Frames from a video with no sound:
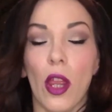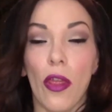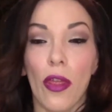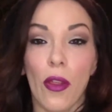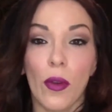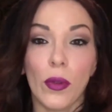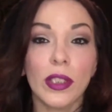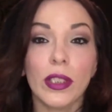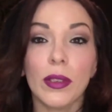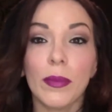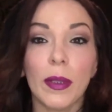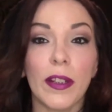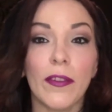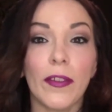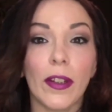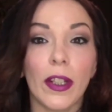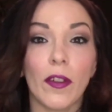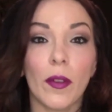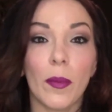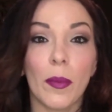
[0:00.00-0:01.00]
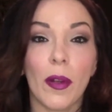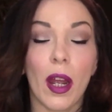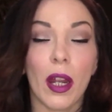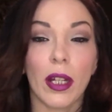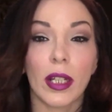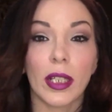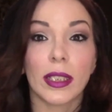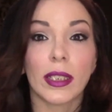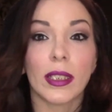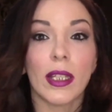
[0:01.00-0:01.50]
Those are my favorite
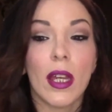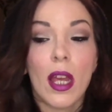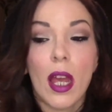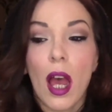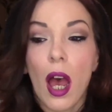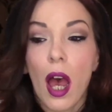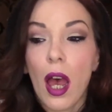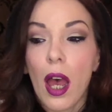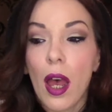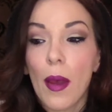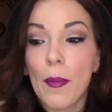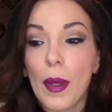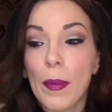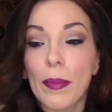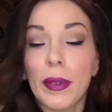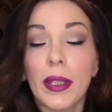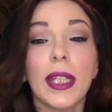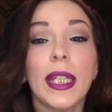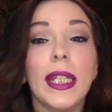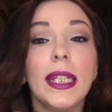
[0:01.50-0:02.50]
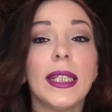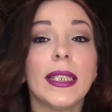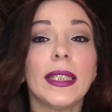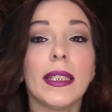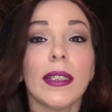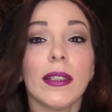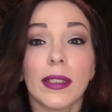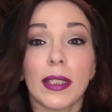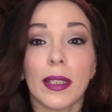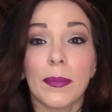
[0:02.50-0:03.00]
products. Please
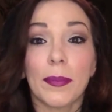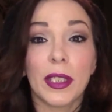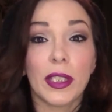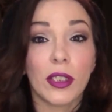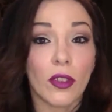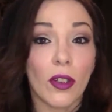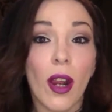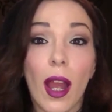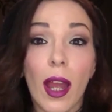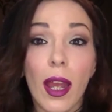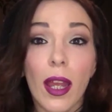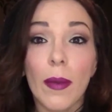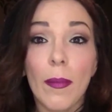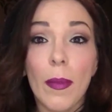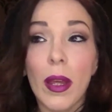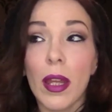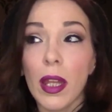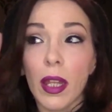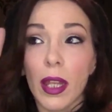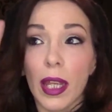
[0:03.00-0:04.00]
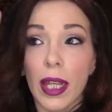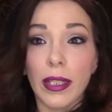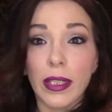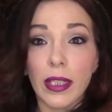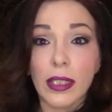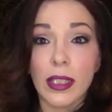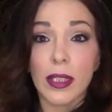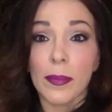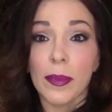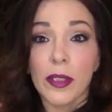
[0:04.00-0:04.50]
subscribe. Hit the
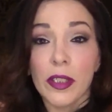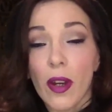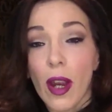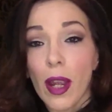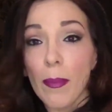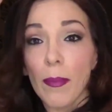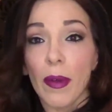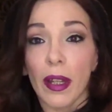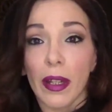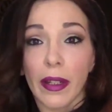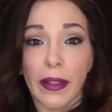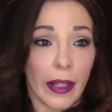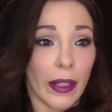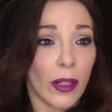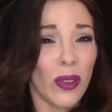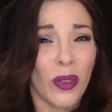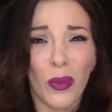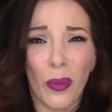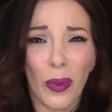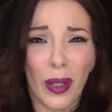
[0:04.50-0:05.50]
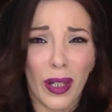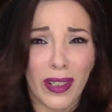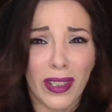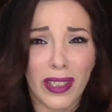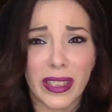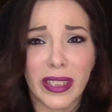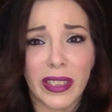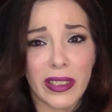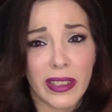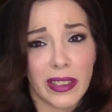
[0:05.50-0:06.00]
subscribe button. I don't know where it
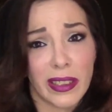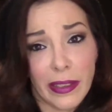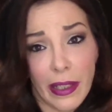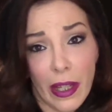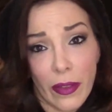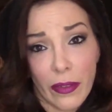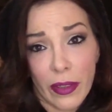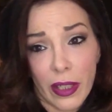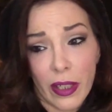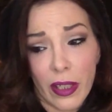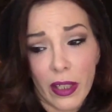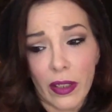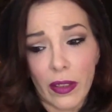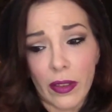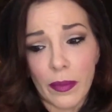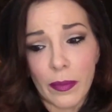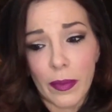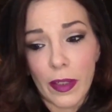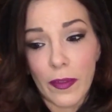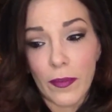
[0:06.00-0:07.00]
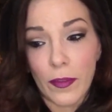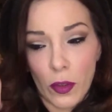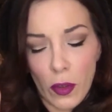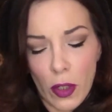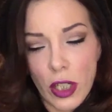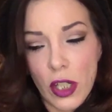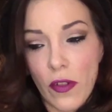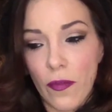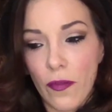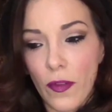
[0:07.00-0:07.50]
is. Is it down there? If you're
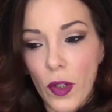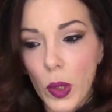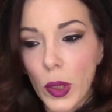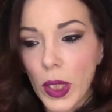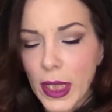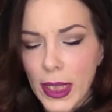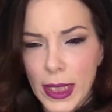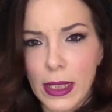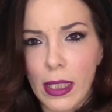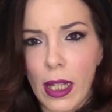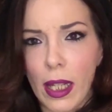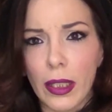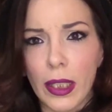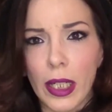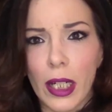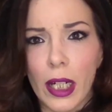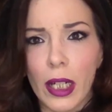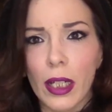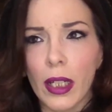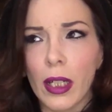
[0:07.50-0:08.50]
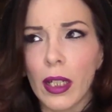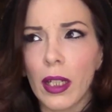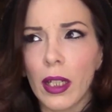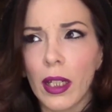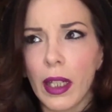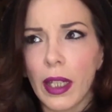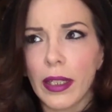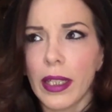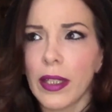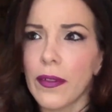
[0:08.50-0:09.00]
on your phone, it's down there.
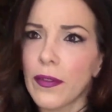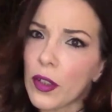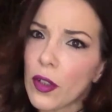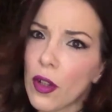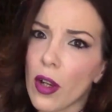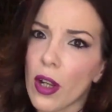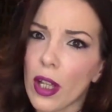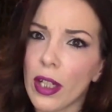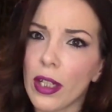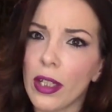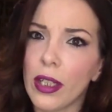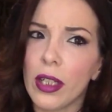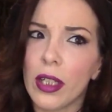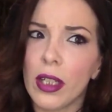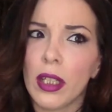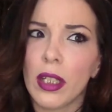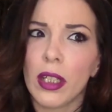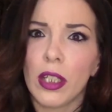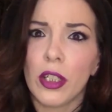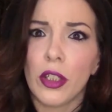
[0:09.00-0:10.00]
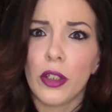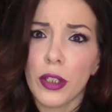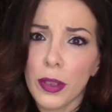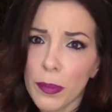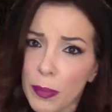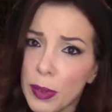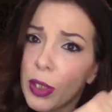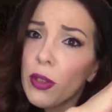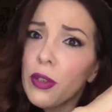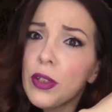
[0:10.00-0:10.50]
I think if you're on your
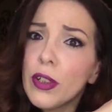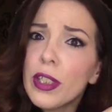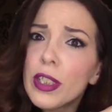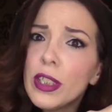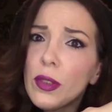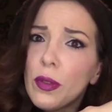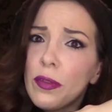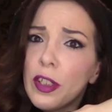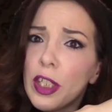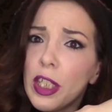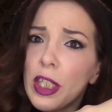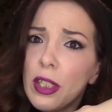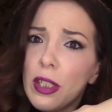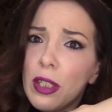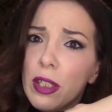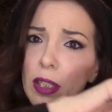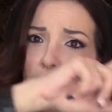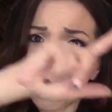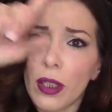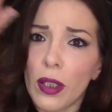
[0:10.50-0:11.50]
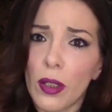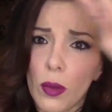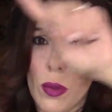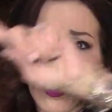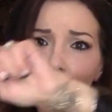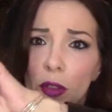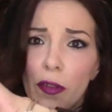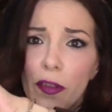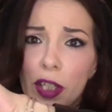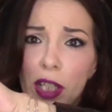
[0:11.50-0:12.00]
computer, it's over here
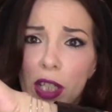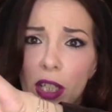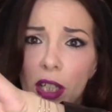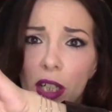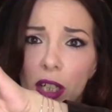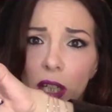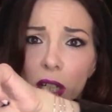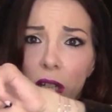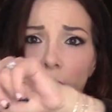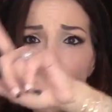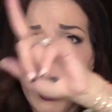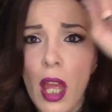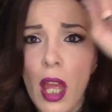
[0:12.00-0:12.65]
or over here.